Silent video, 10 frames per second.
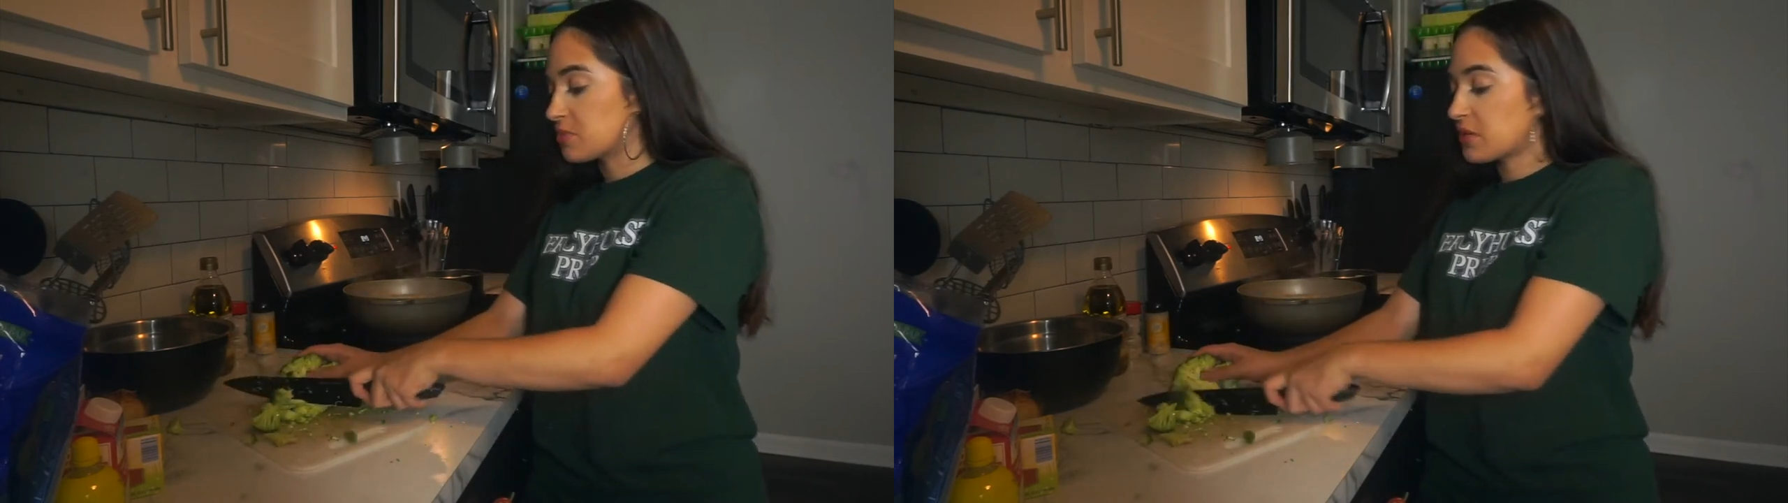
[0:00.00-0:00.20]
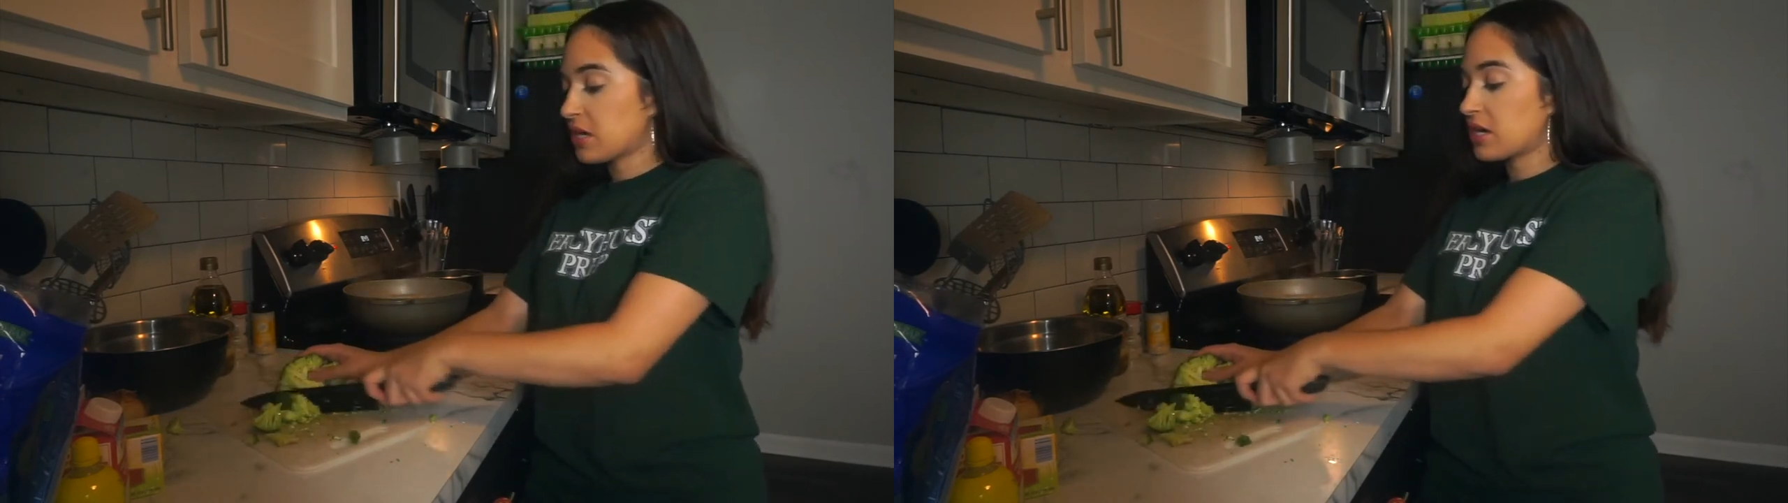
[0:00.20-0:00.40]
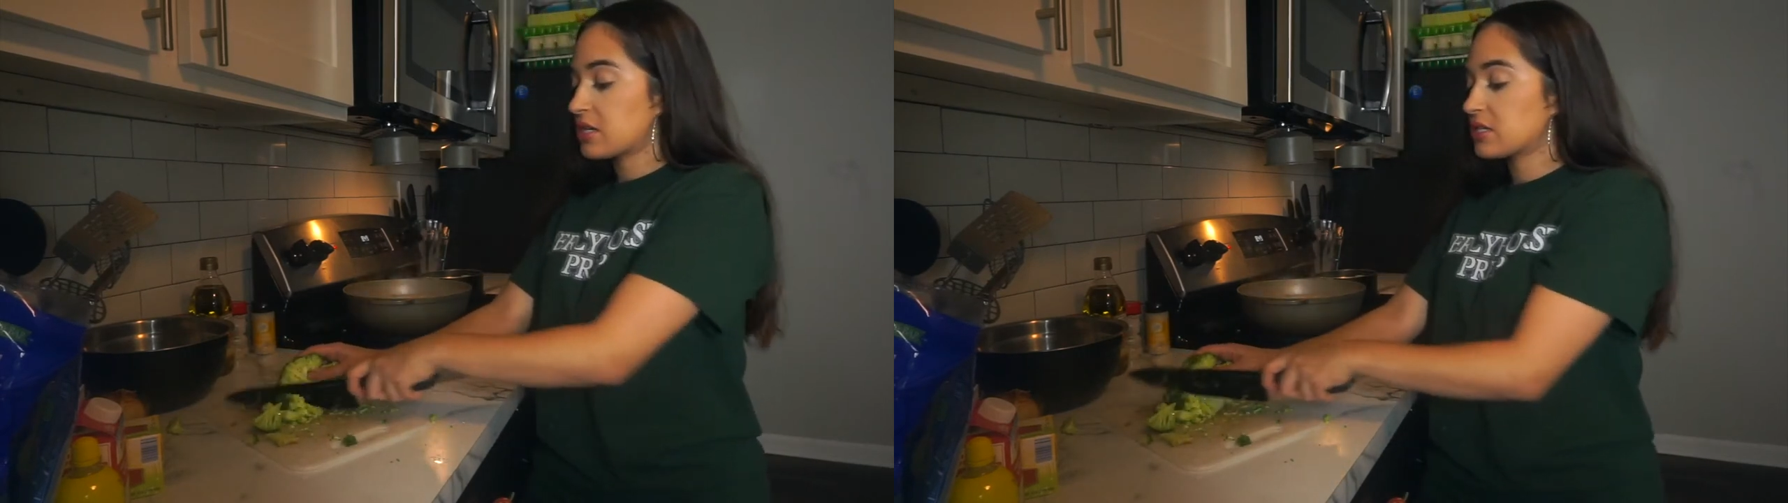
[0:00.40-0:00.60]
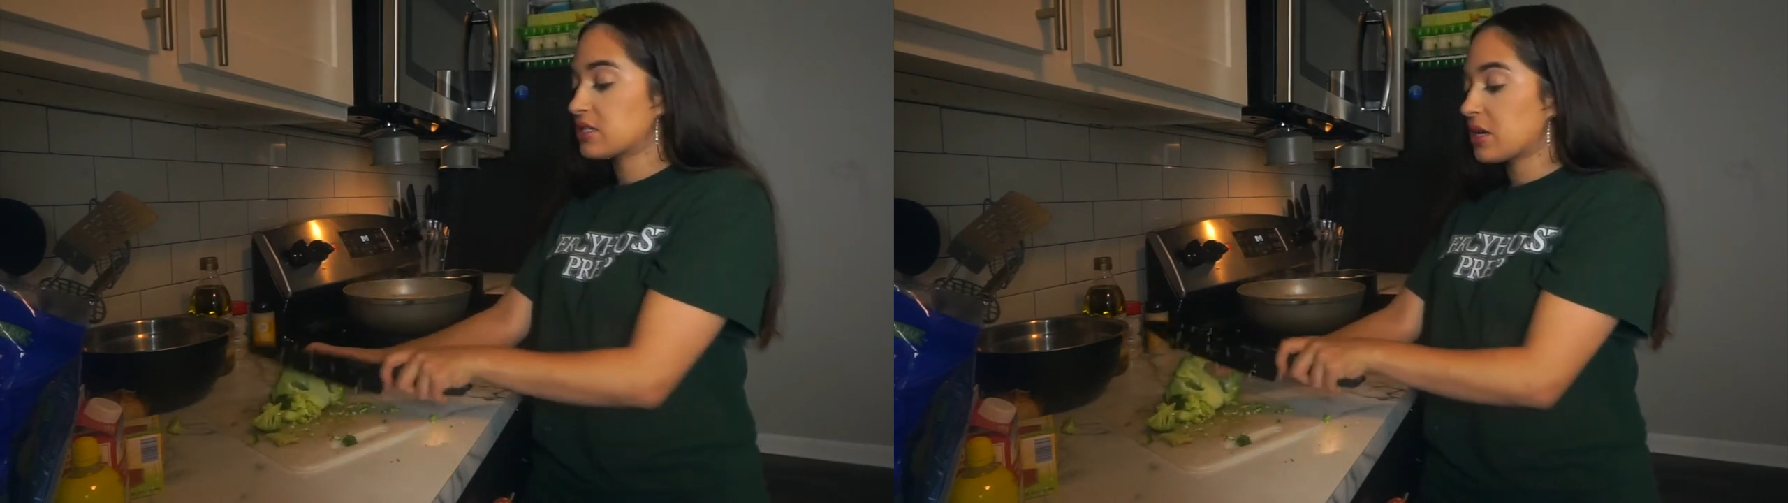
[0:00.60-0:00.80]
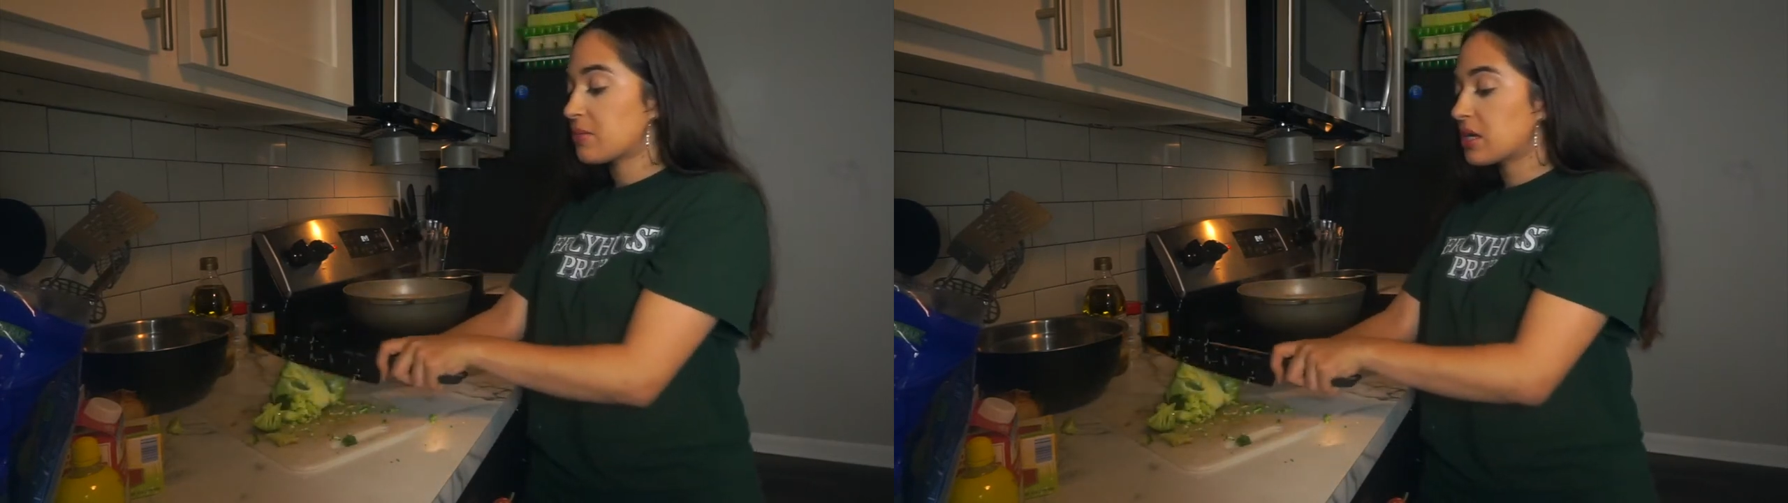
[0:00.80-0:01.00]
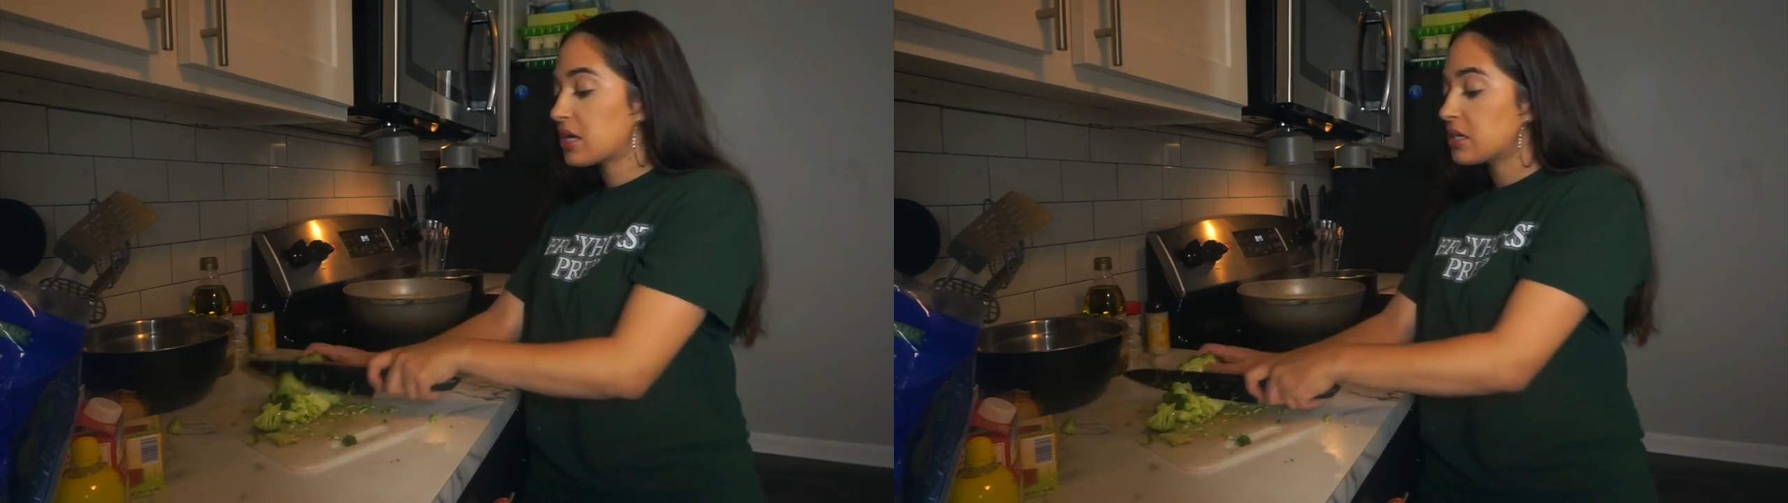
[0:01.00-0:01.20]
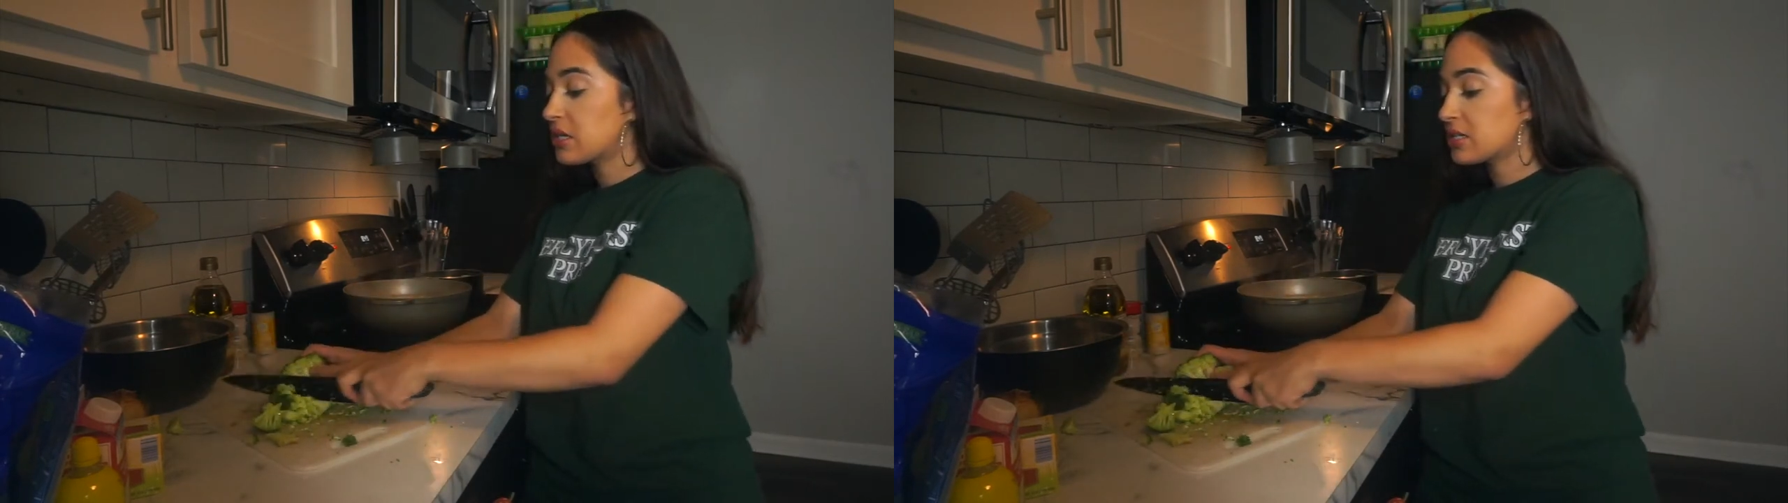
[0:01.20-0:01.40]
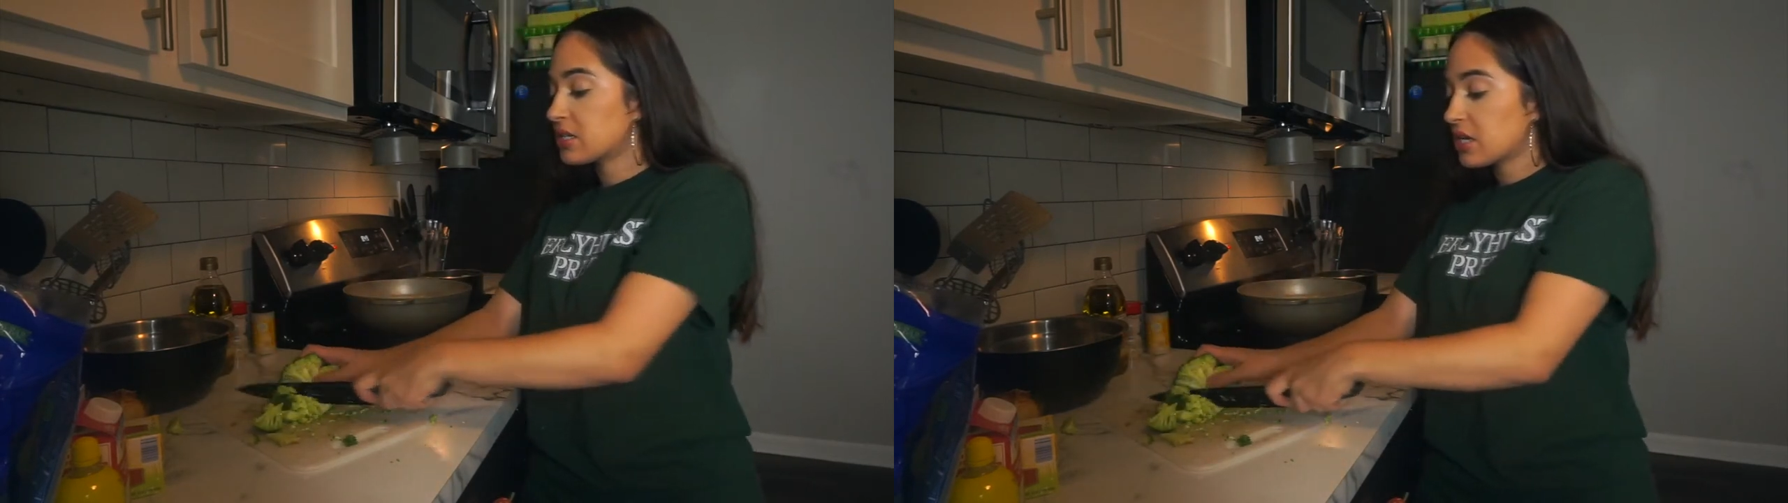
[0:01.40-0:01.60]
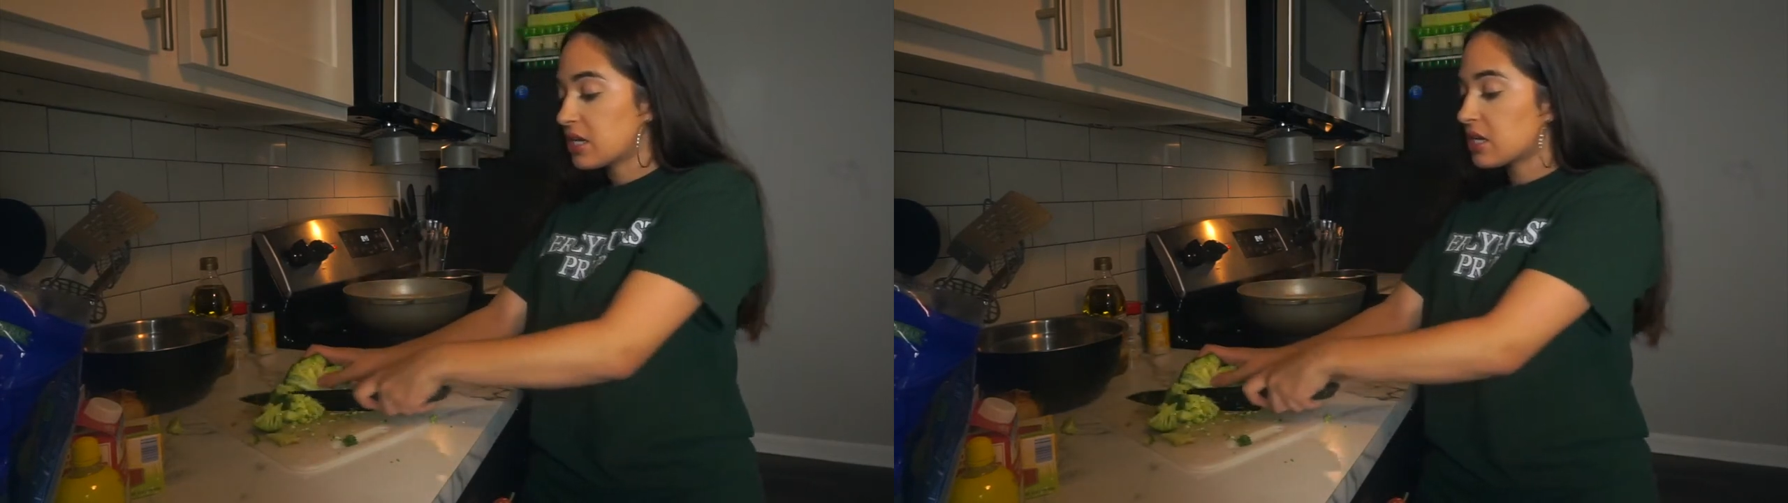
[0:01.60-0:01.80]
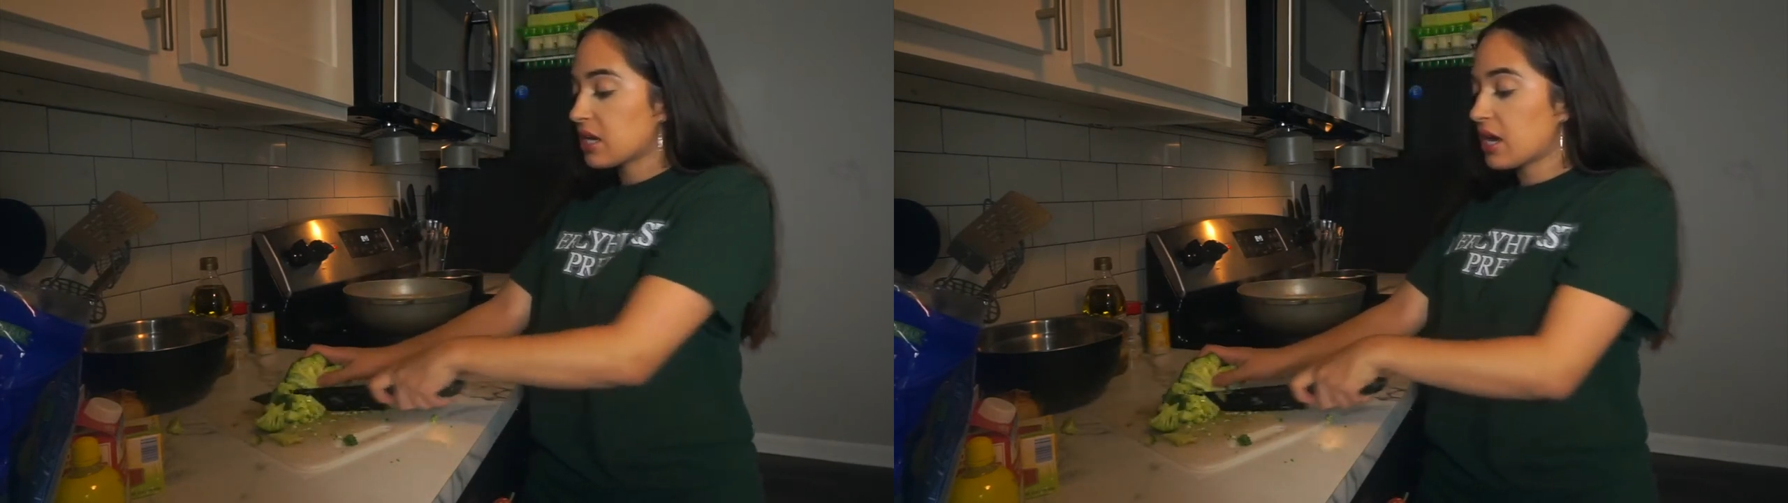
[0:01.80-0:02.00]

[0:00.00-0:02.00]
because Sammy, he doesn't eat